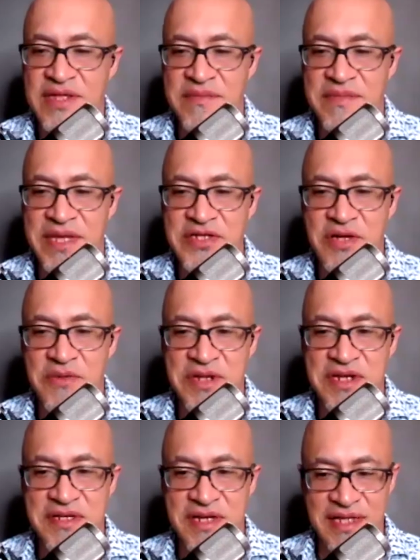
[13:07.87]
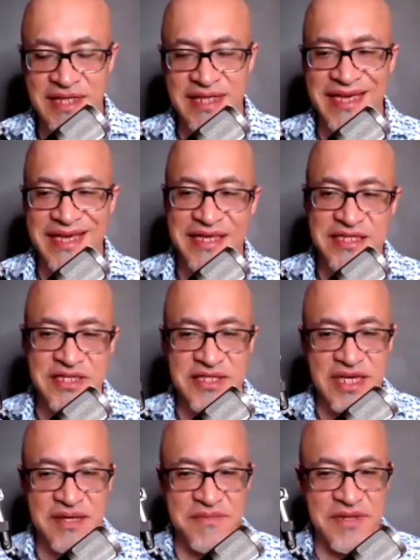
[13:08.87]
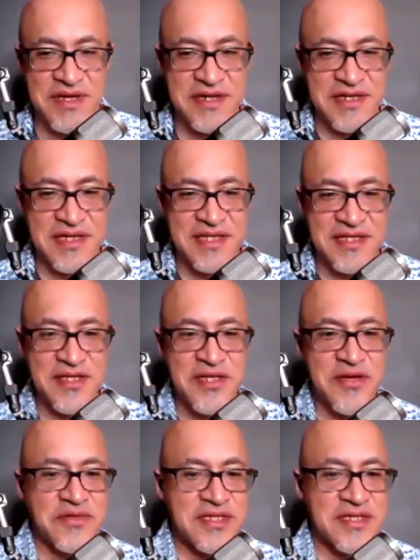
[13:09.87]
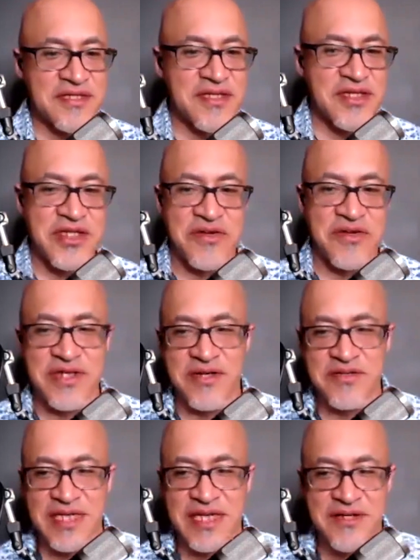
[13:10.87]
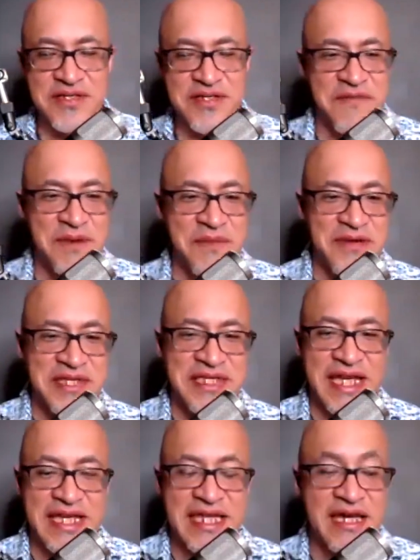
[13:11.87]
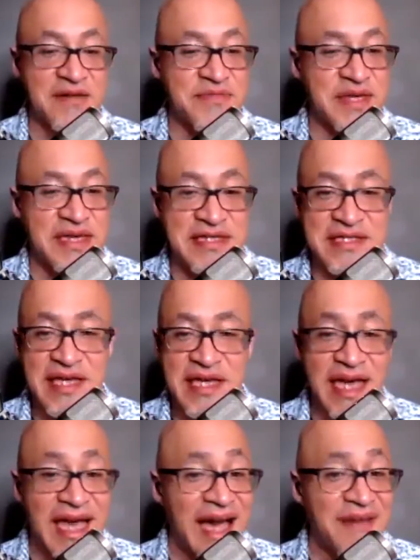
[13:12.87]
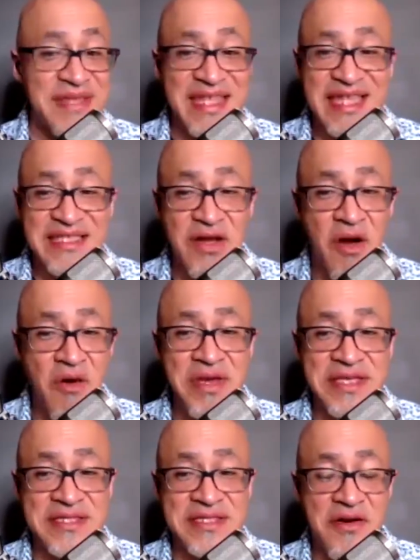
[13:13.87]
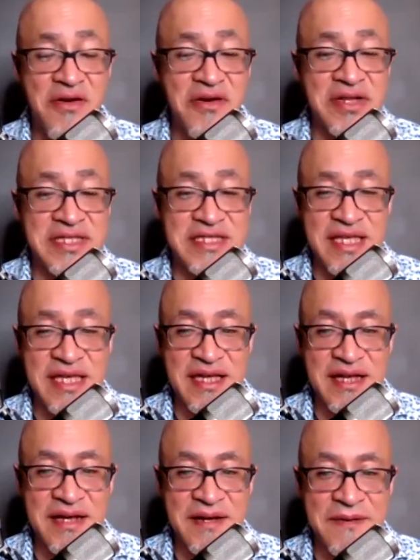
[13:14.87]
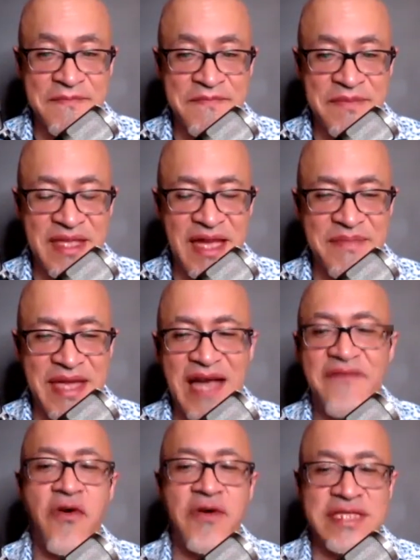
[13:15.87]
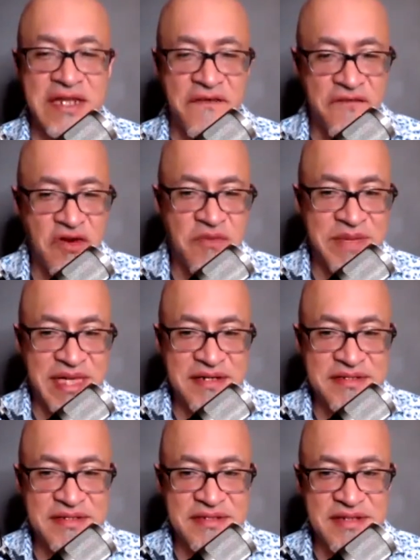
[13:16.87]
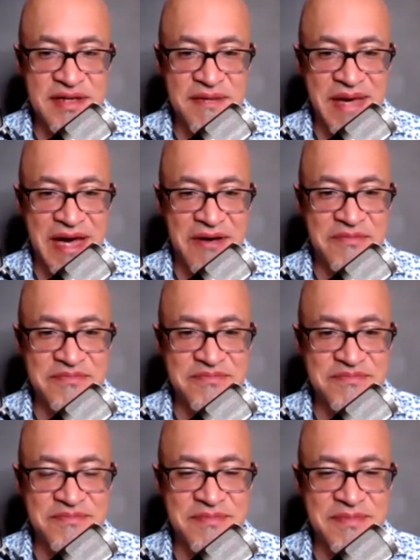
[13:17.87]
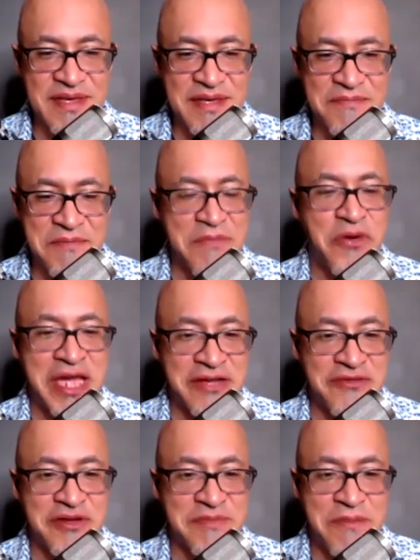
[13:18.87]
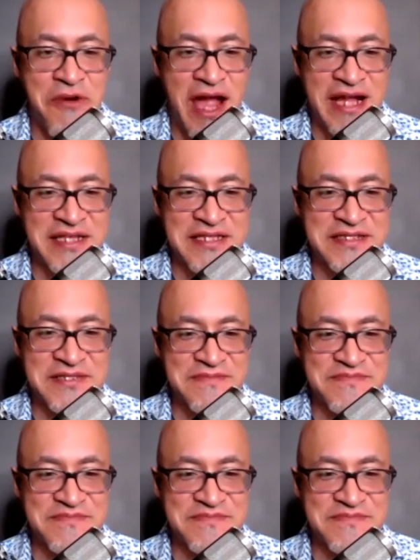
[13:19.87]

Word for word: I'll make sure I put a link to them in the show notes here. So if people want to check it out, because I mean, that's always the hardest thing. I mean, I've always had a phobia about people hearing me practice.